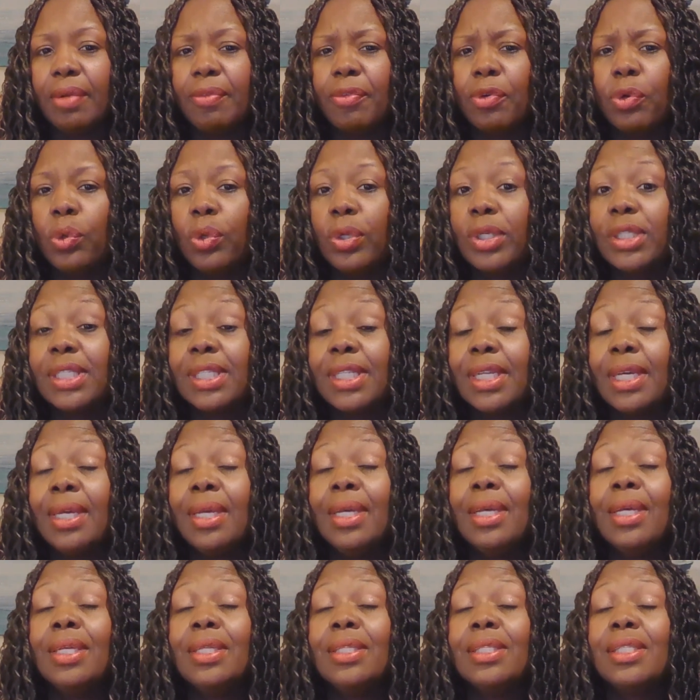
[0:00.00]
Of course,
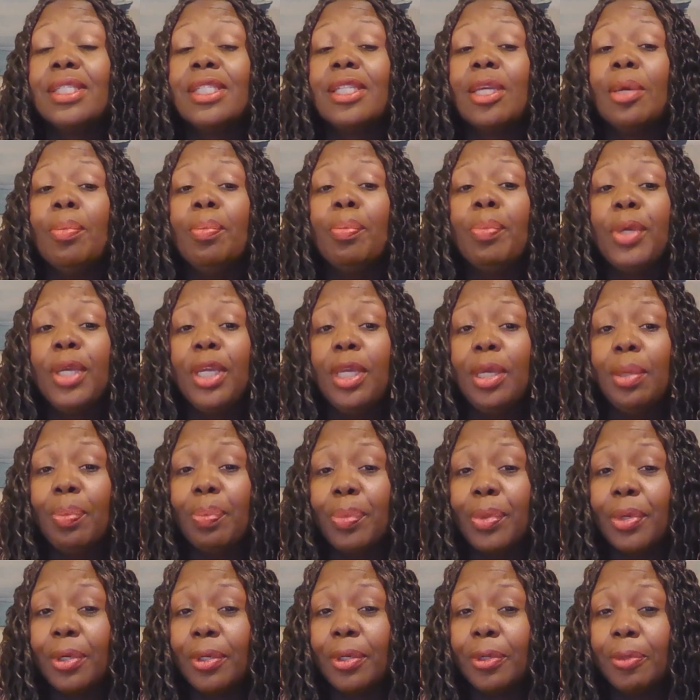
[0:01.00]
some
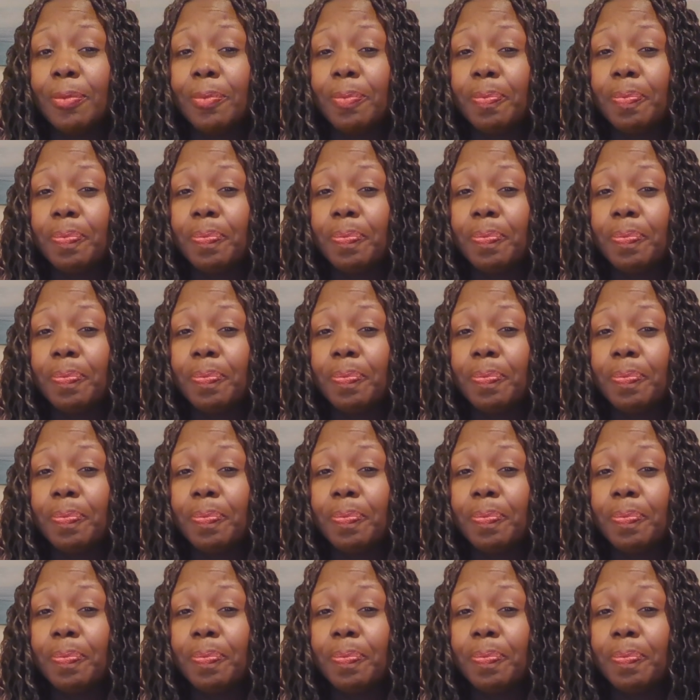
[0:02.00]
people